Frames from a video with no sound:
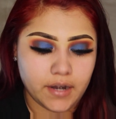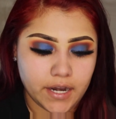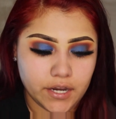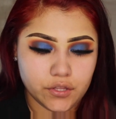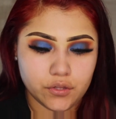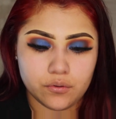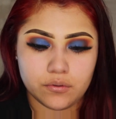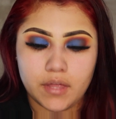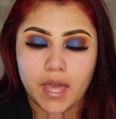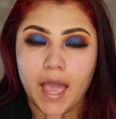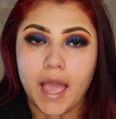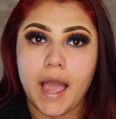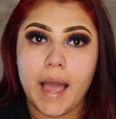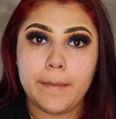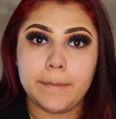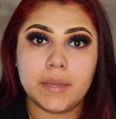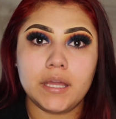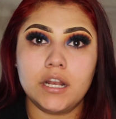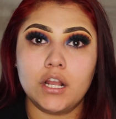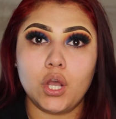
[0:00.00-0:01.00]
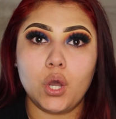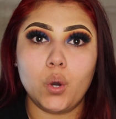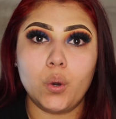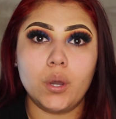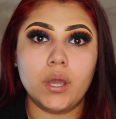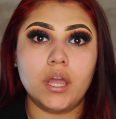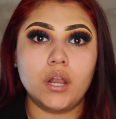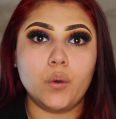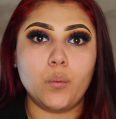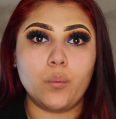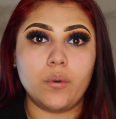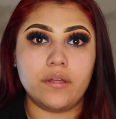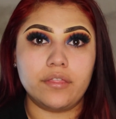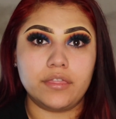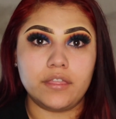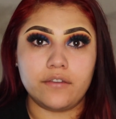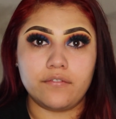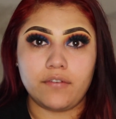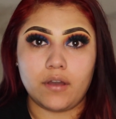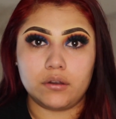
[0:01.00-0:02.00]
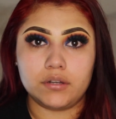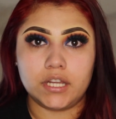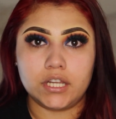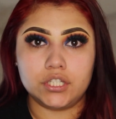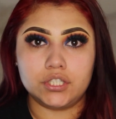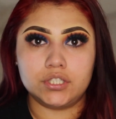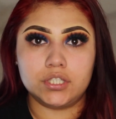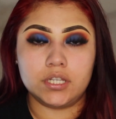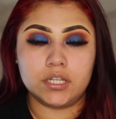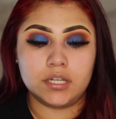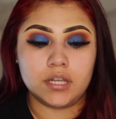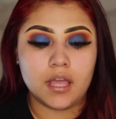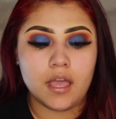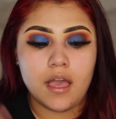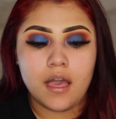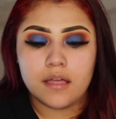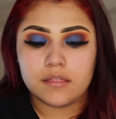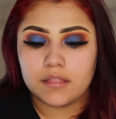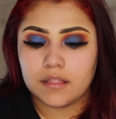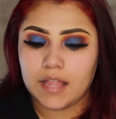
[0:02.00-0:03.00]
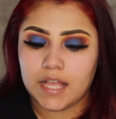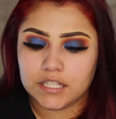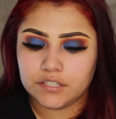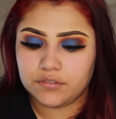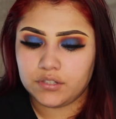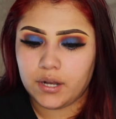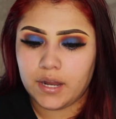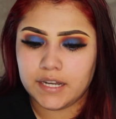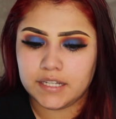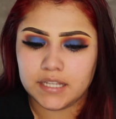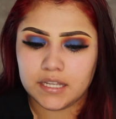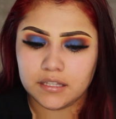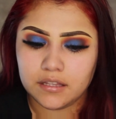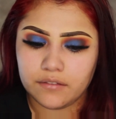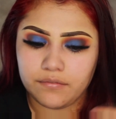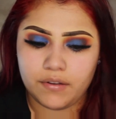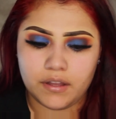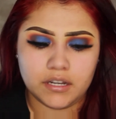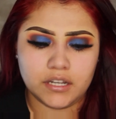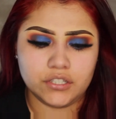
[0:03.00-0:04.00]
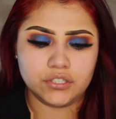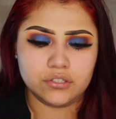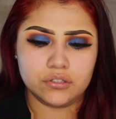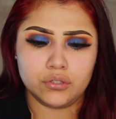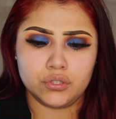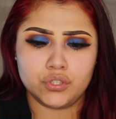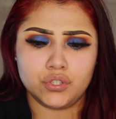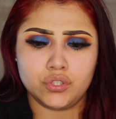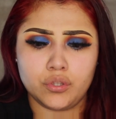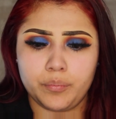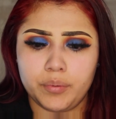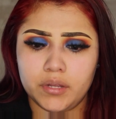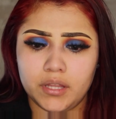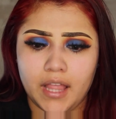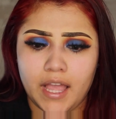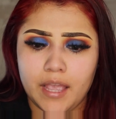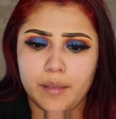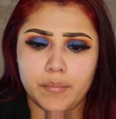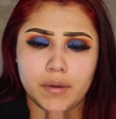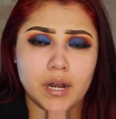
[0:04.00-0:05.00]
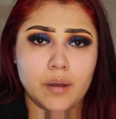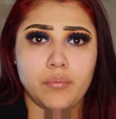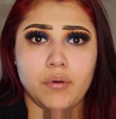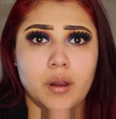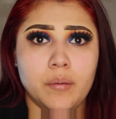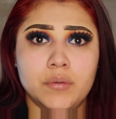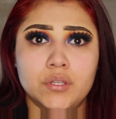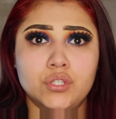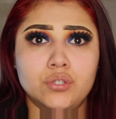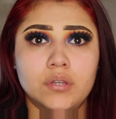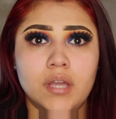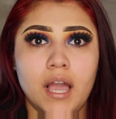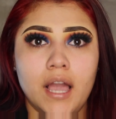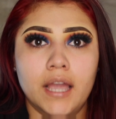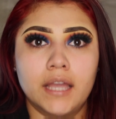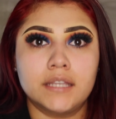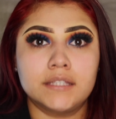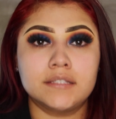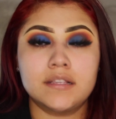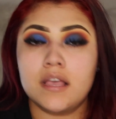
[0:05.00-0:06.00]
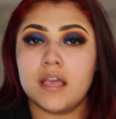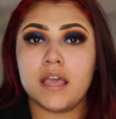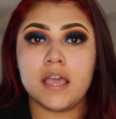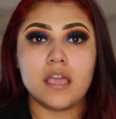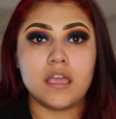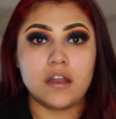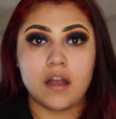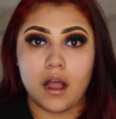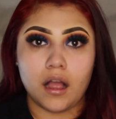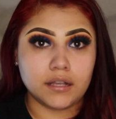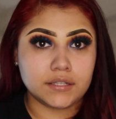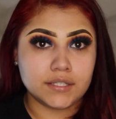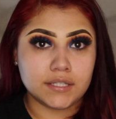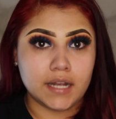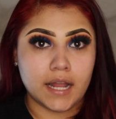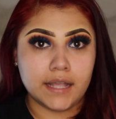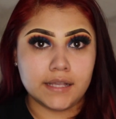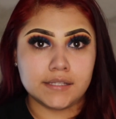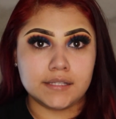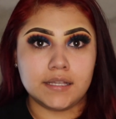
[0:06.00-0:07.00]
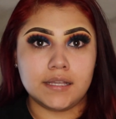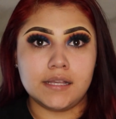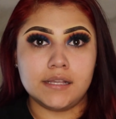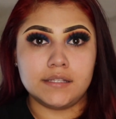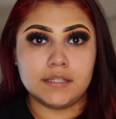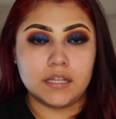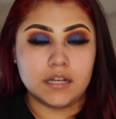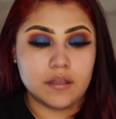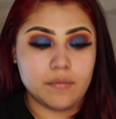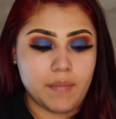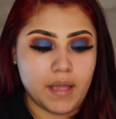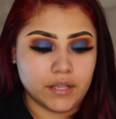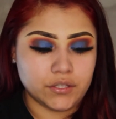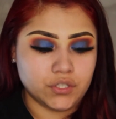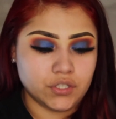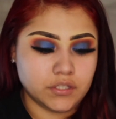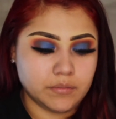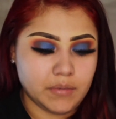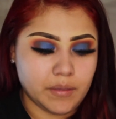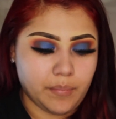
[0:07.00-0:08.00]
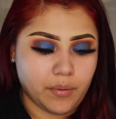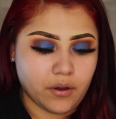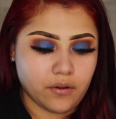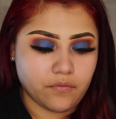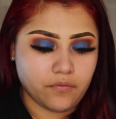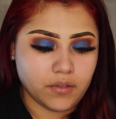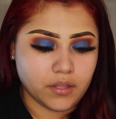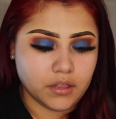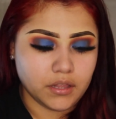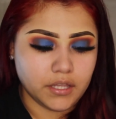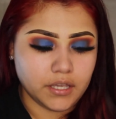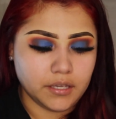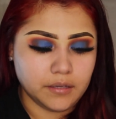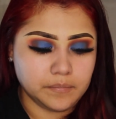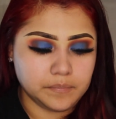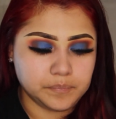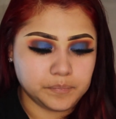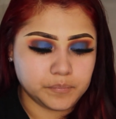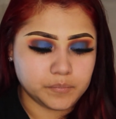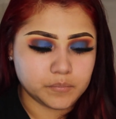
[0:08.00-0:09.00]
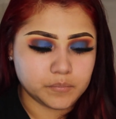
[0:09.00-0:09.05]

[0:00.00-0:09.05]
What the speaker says: I do that, I'm gonna go in with the foundation. The last video I did, the foundation looks super light, but I promise you guys, it oxidizes and it matches me perfectly.